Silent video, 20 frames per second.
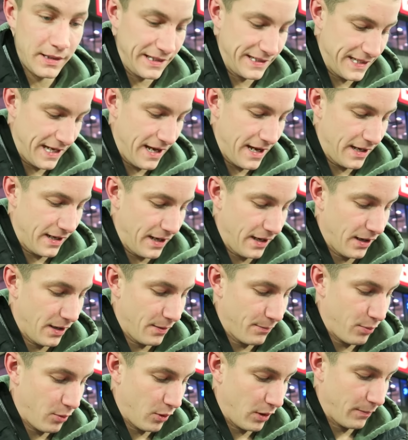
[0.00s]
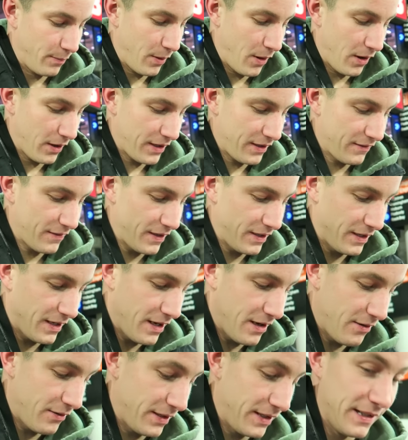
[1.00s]
He's at airport parking right
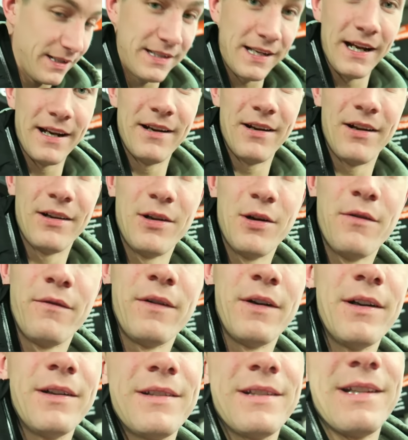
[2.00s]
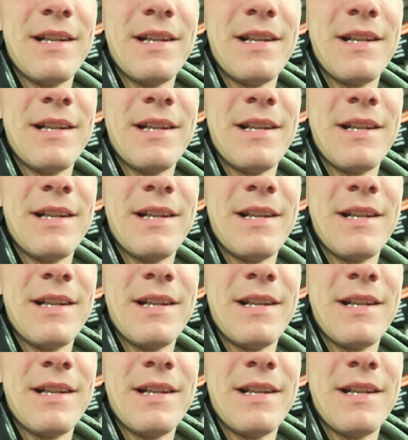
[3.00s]
now and he's heading on over.